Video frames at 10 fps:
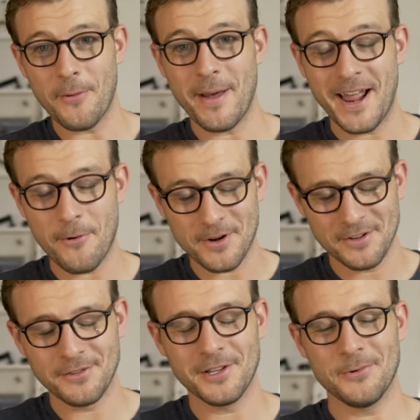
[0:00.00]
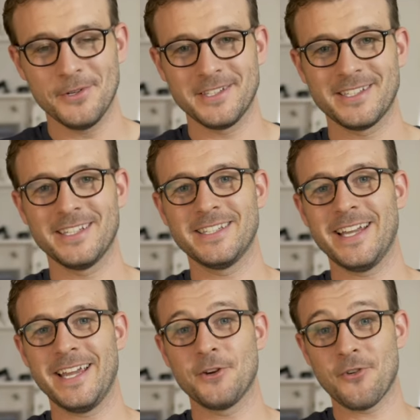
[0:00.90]
about how wonderful it was to
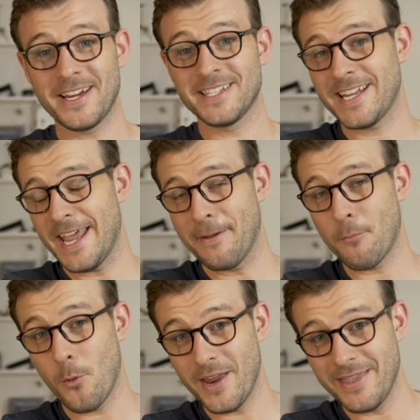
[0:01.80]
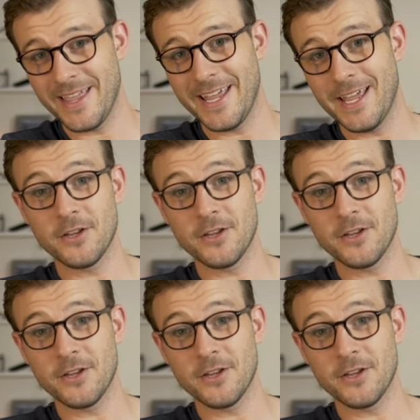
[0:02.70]
see Grace Tame win the